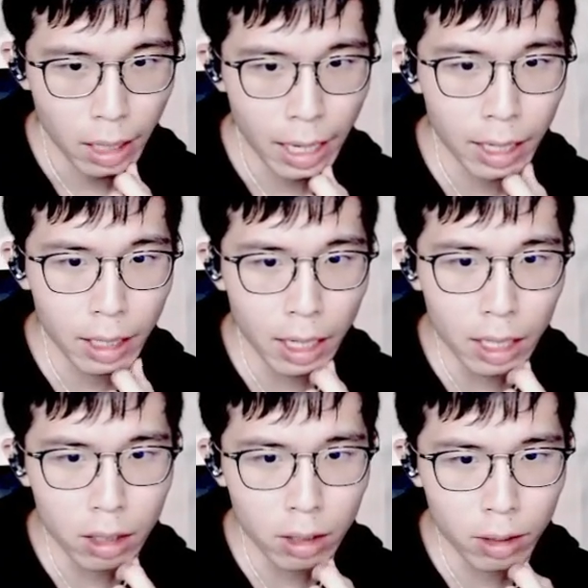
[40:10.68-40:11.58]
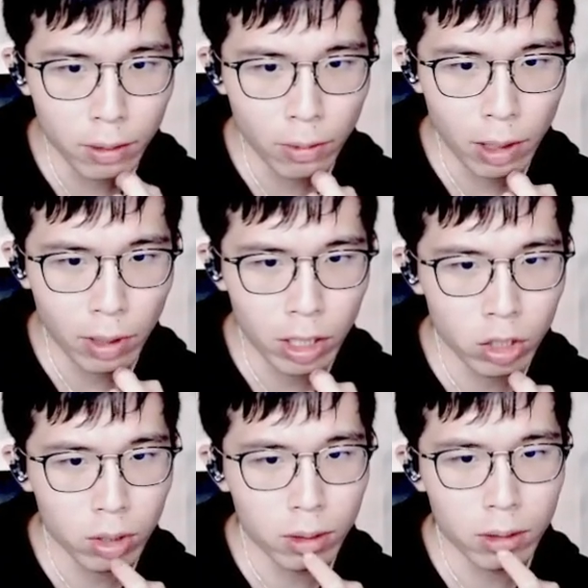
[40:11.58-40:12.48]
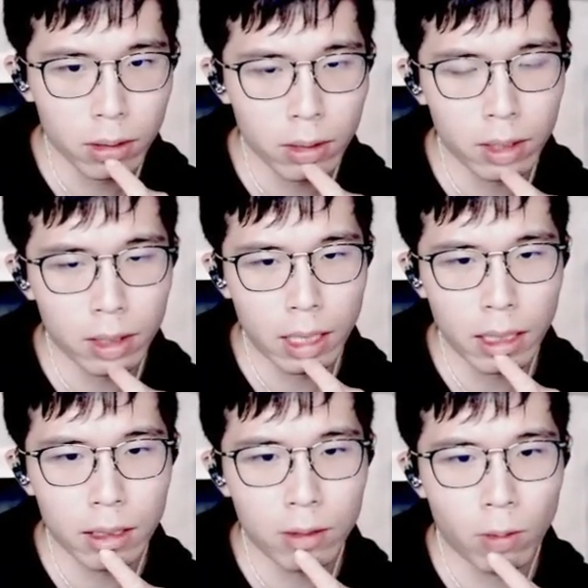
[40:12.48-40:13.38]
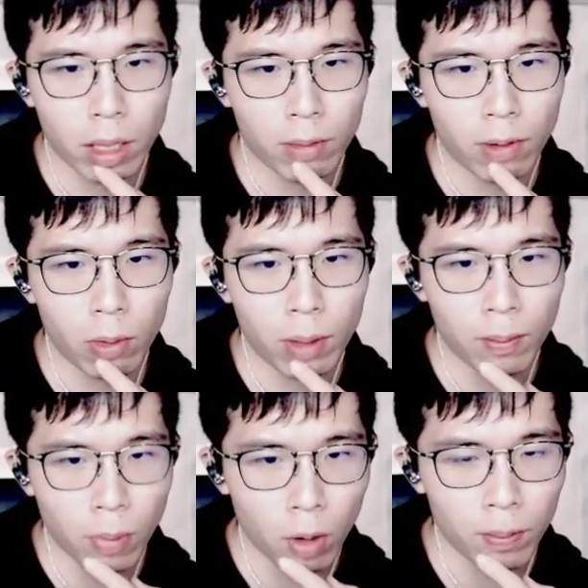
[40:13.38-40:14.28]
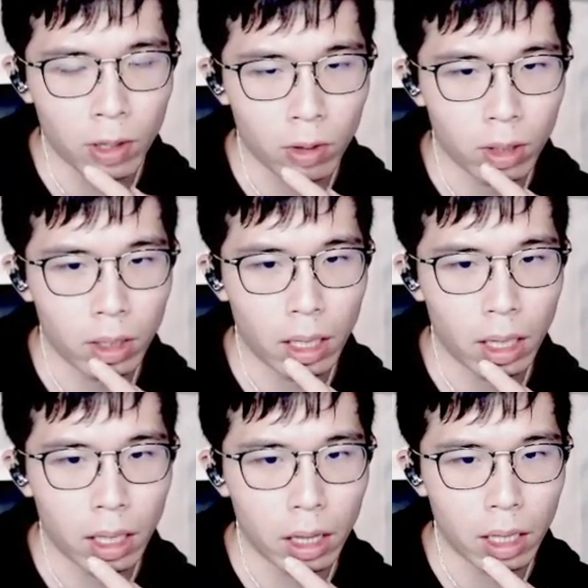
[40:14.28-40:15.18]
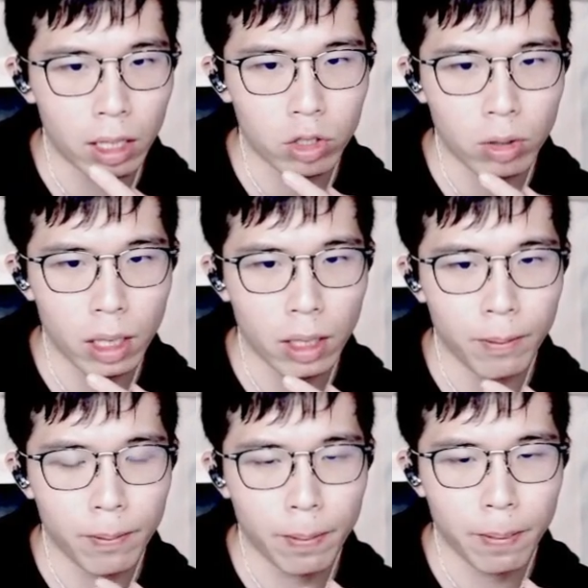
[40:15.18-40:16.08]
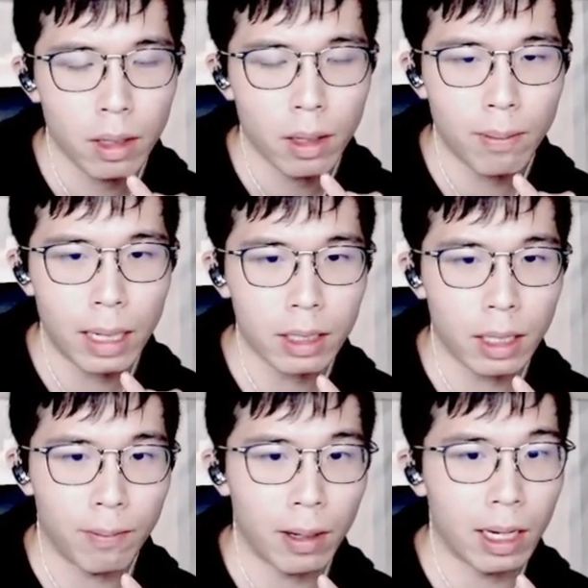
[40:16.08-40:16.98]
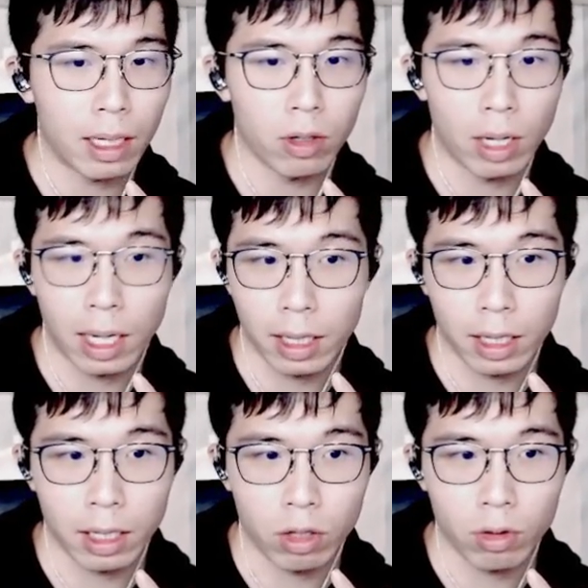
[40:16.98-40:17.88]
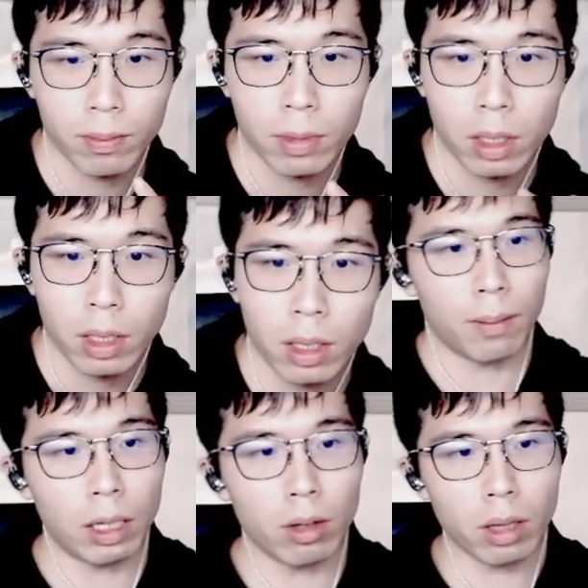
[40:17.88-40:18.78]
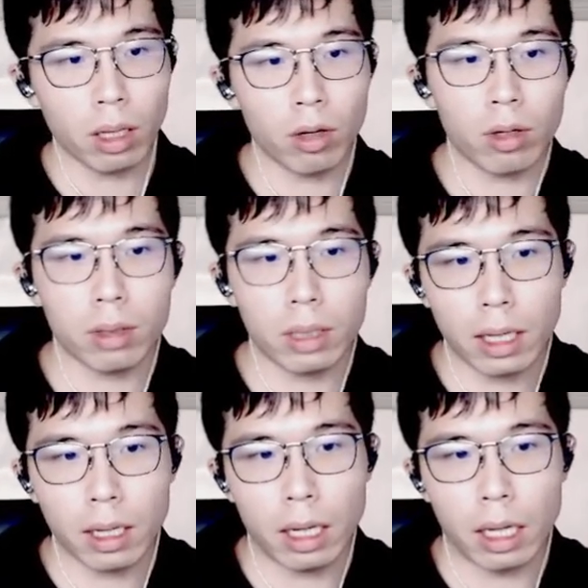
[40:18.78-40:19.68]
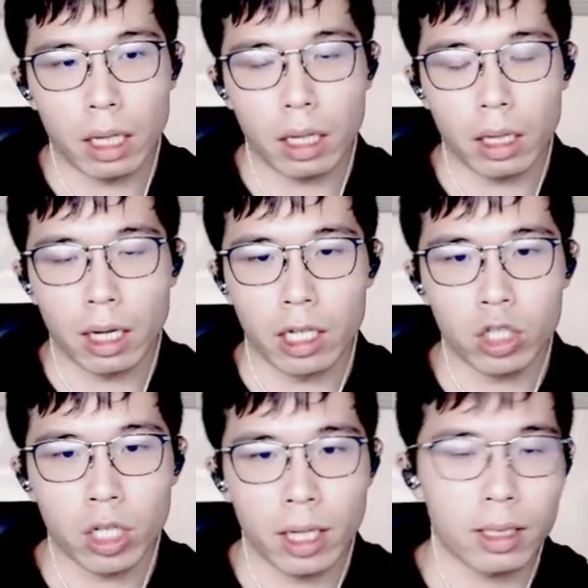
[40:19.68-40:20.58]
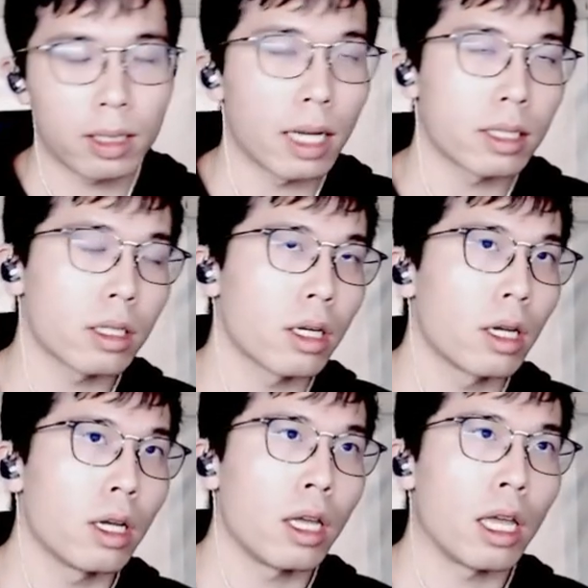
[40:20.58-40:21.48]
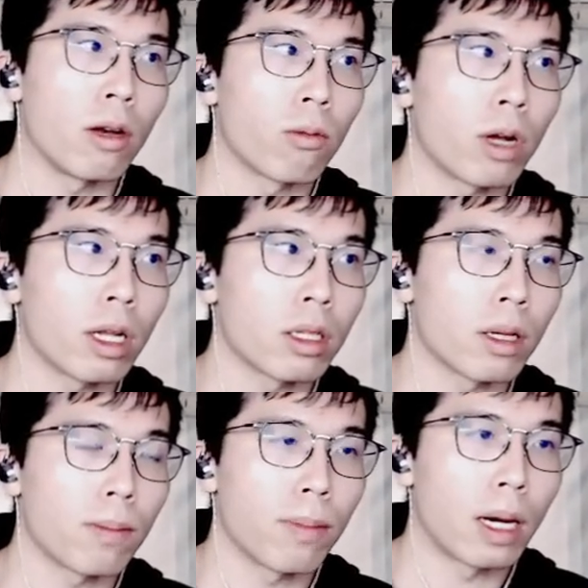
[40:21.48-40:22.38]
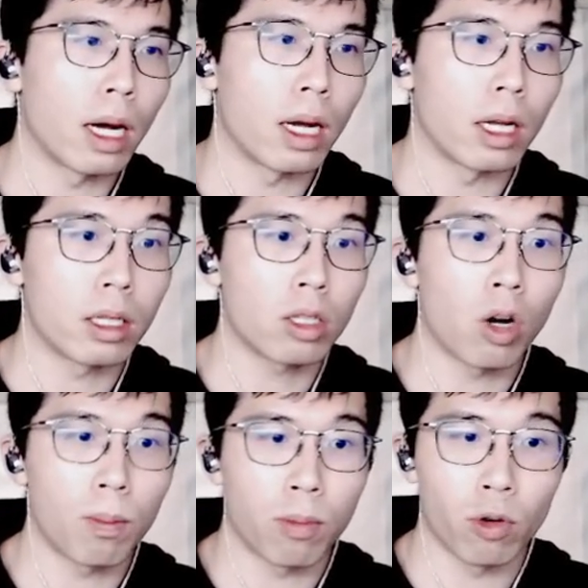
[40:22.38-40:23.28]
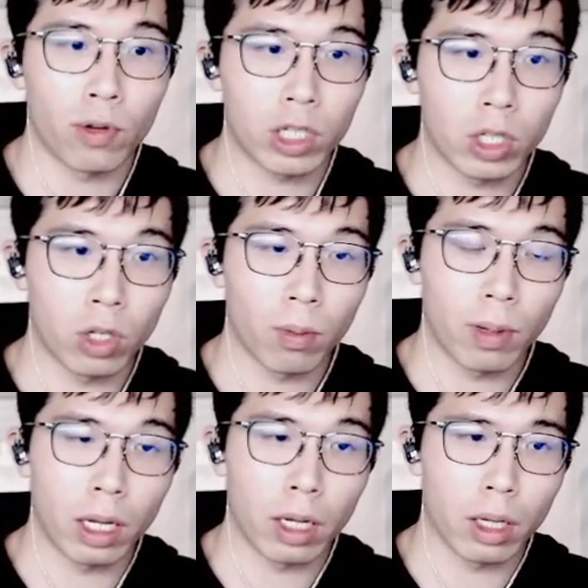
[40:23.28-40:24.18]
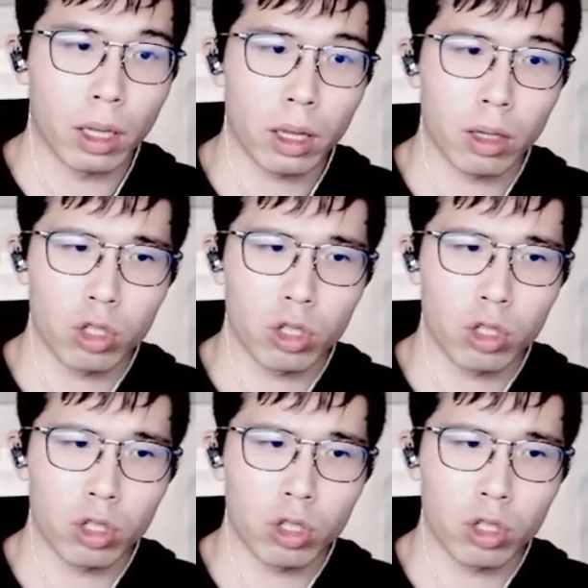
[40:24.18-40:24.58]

Another variation that was very popular is actually black did play the Hane here. Because here there is a trick that invented by top professional players